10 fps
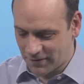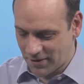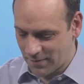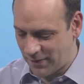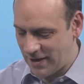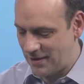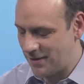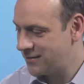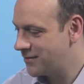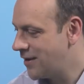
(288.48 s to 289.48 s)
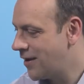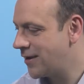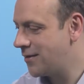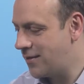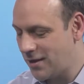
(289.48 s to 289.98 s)
for completeness, I
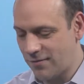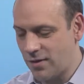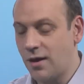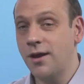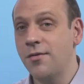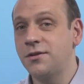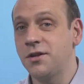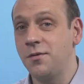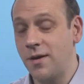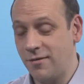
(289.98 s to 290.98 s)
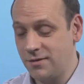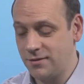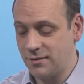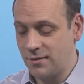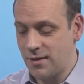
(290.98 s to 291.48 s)
can think of another two
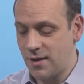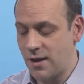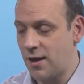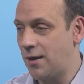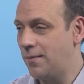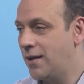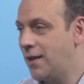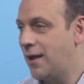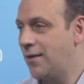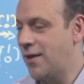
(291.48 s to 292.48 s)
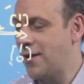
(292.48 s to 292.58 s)
mirrors, and they